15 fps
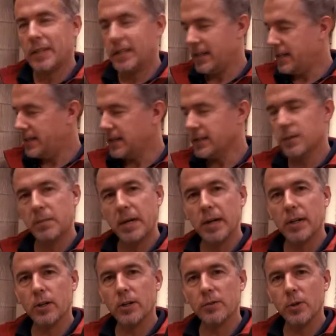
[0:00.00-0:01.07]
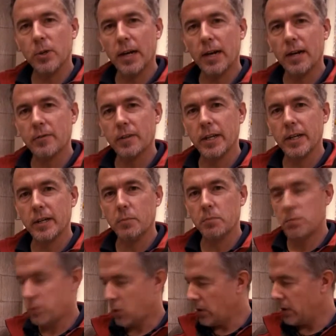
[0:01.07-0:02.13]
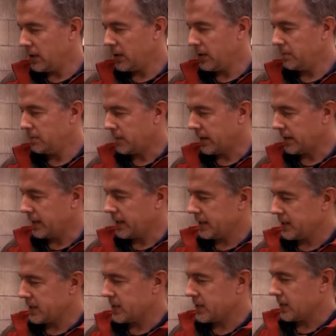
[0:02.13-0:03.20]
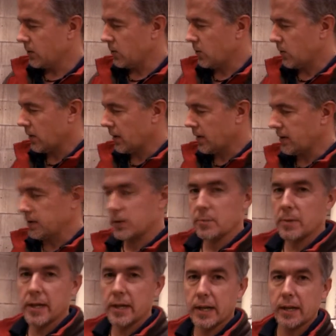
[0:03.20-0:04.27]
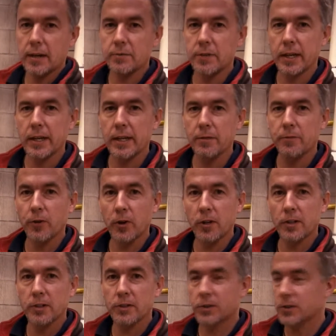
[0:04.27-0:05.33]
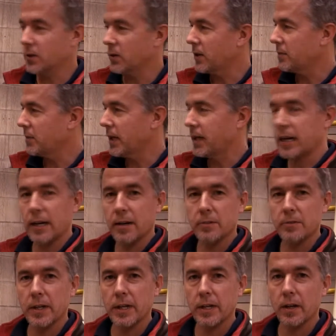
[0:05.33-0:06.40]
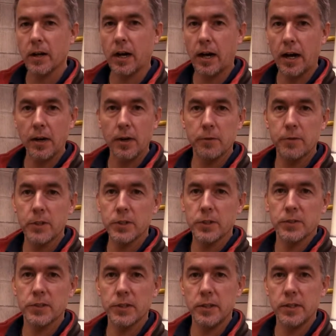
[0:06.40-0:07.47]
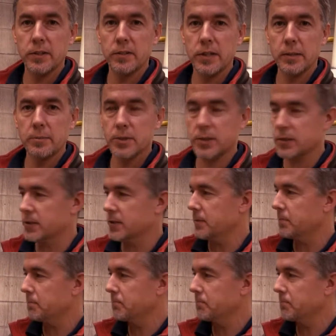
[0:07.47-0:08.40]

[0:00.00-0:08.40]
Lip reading: It doesn't matter if you have a boiler like this, or you may have a furnace, or you may have a higher efficiency type system.